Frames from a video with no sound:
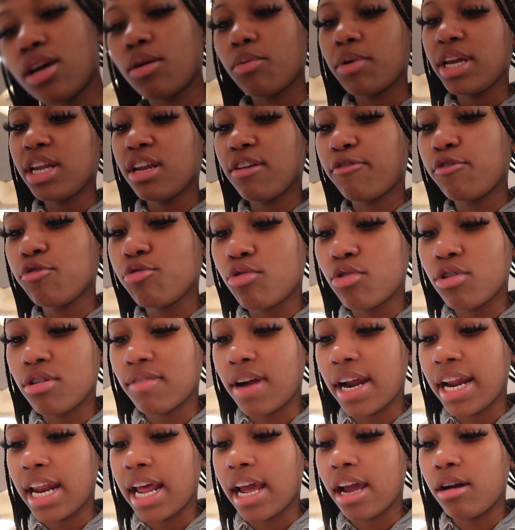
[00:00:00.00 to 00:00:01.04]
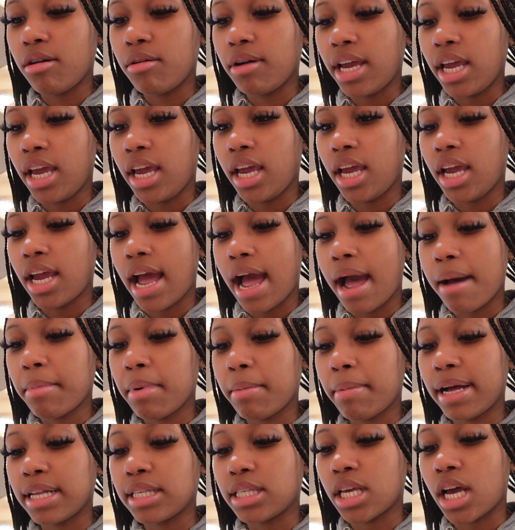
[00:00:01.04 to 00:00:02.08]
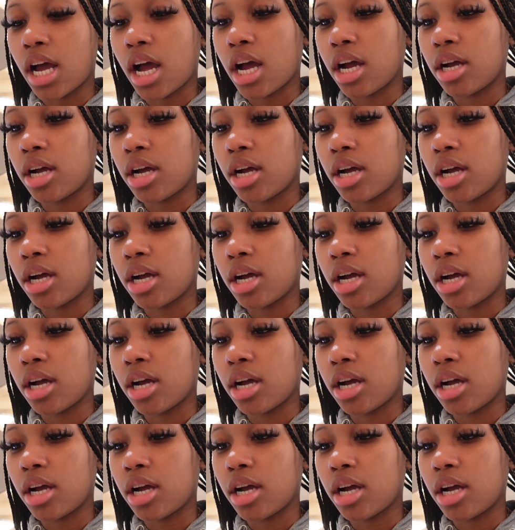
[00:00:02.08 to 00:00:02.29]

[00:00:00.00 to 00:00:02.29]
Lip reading: We in the food court right now, and I'm about to,